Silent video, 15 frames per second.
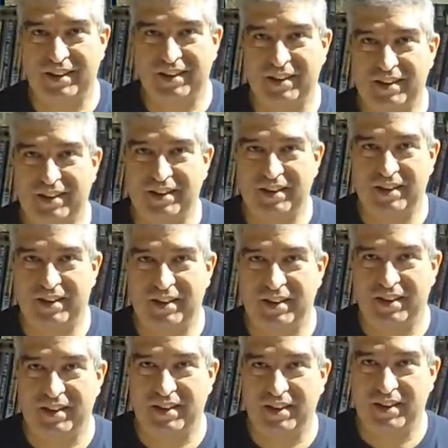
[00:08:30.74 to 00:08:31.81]
have him talk
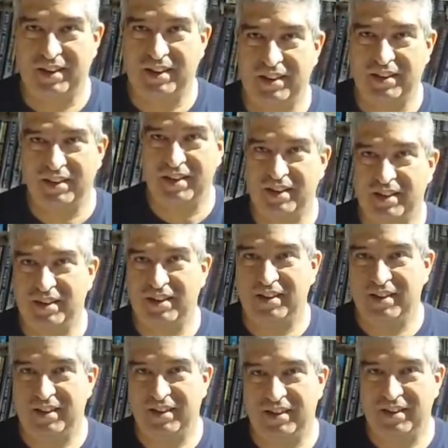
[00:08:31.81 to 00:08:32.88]
about his book, what he does, and
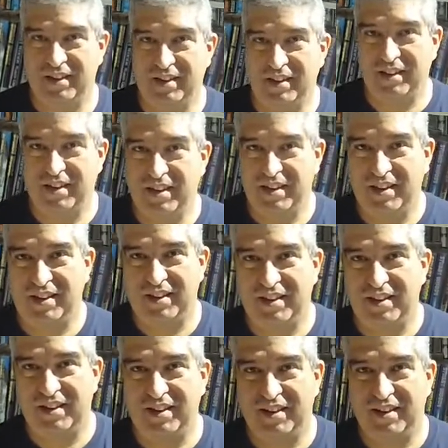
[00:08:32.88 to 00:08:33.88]
so forth and so on.